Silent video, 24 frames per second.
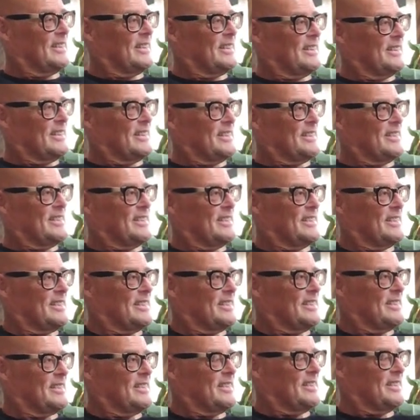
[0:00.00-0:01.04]

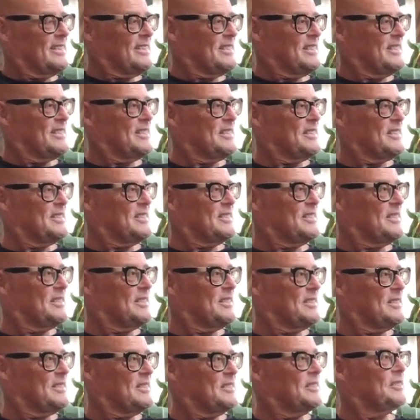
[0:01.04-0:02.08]

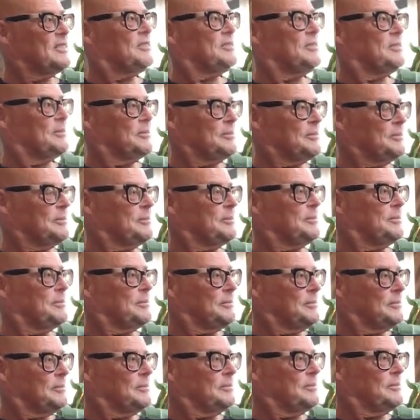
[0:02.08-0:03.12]

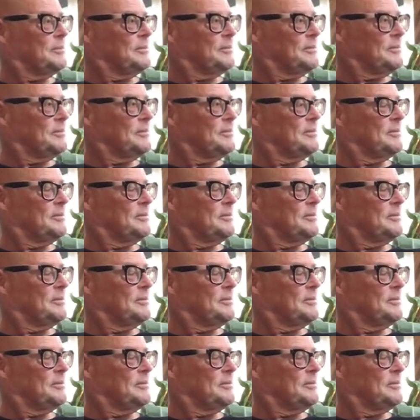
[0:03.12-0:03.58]
The person shown says nothing.